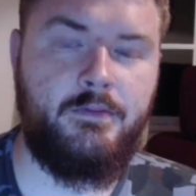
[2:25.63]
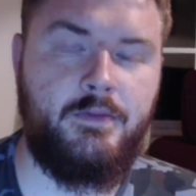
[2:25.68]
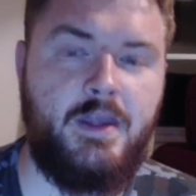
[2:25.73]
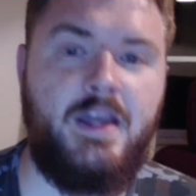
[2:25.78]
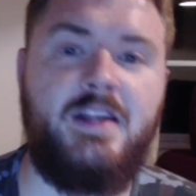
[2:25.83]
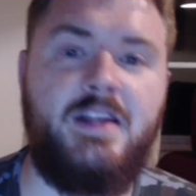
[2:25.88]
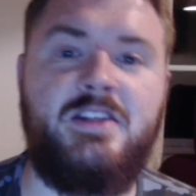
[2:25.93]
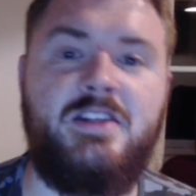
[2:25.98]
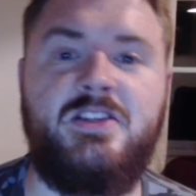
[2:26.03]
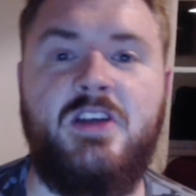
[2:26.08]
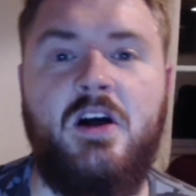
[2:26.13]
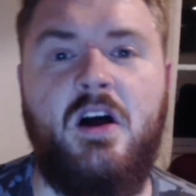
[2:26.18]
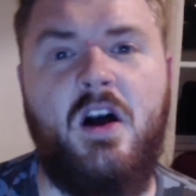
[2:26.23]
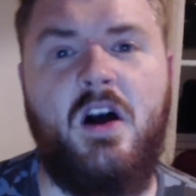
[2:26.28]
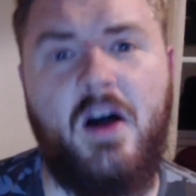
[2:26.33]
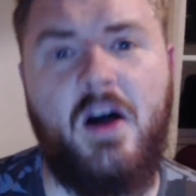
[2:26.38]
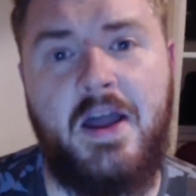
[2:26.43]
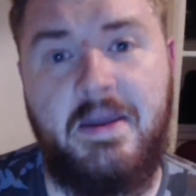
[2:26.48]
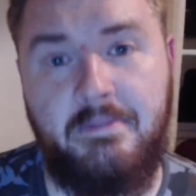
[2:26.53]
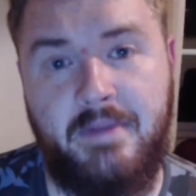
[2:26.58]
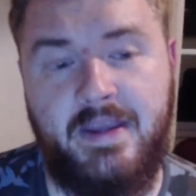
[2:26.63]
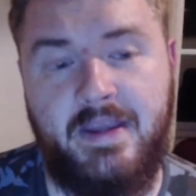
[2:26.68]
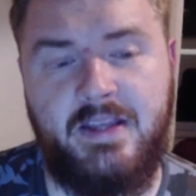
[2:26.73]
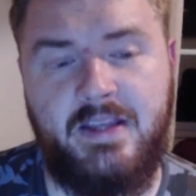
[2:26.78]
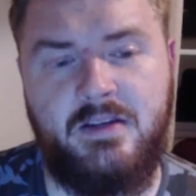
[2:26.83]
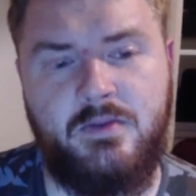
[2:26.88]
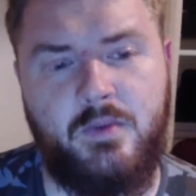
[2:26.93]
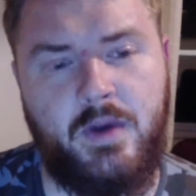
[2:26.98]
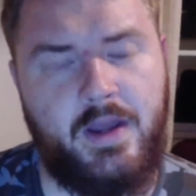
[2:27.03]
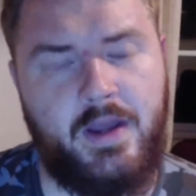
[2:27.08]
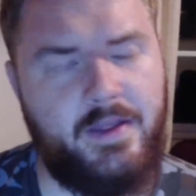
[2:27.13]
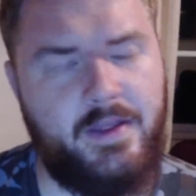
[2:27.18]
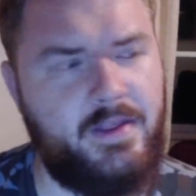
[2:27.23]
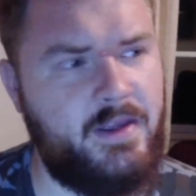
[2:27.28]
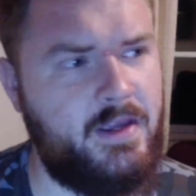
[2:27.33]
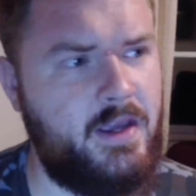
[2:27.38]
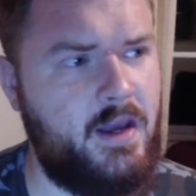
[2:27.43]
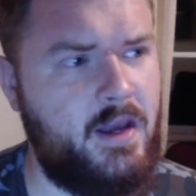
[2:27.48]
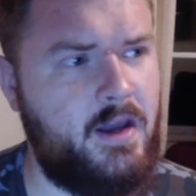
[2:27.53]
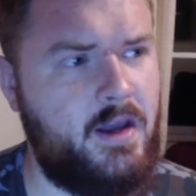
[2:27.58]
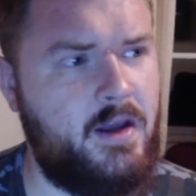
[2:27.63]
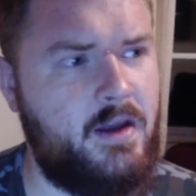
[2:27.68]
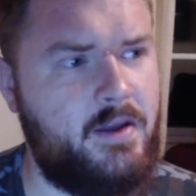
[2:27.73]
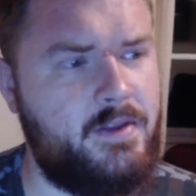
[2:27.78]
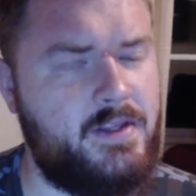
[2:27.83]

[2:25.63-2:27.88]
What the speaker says: It's a high mid where the